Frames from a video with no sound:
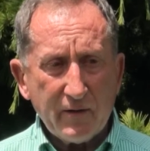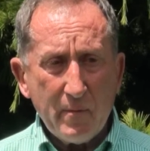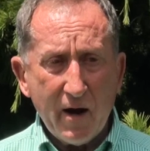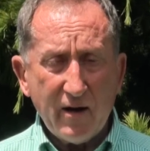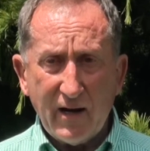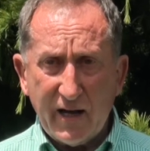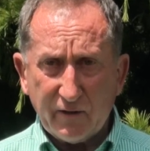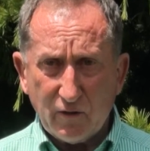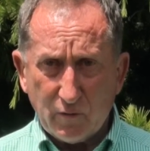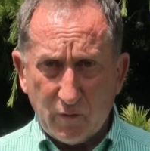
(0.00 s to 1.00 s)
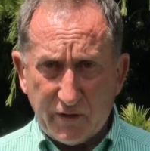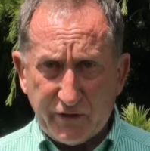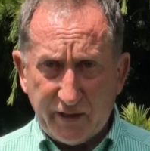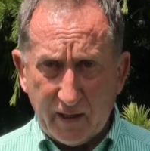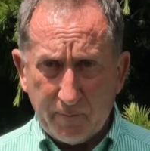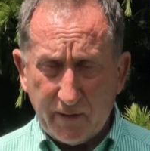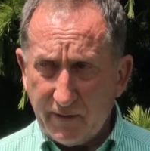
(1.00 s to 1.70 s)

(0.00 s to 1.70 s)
the Maori Land Court was set up